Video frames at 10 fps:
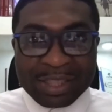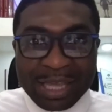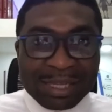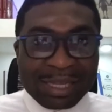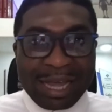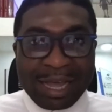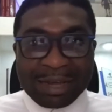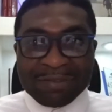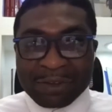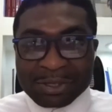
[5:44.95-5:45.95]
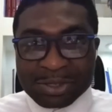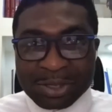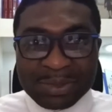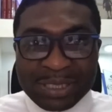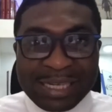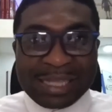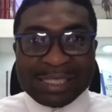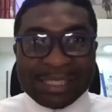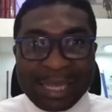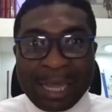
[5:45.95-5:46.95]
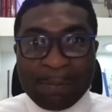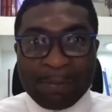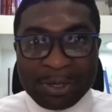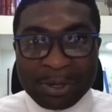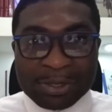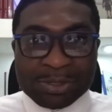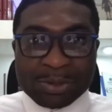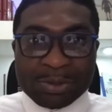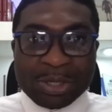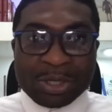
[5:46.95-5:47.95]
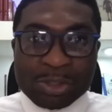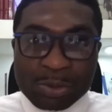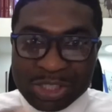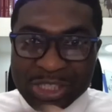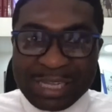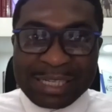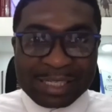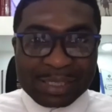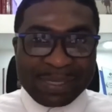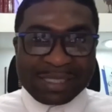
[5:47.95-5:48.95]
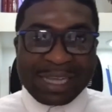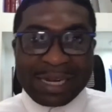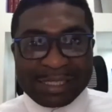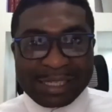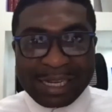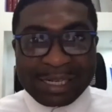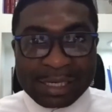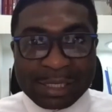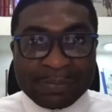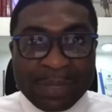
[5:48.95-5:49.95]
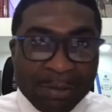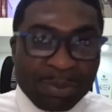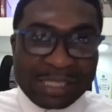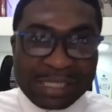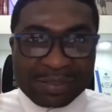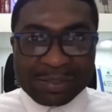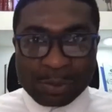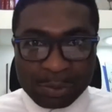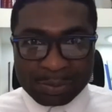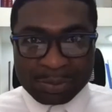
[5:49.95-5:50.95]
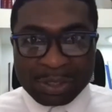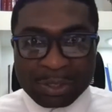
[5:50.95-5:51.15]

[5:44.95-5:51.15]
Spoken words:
Thank God for something that is helping us to change this mentality lately, which is Zoom.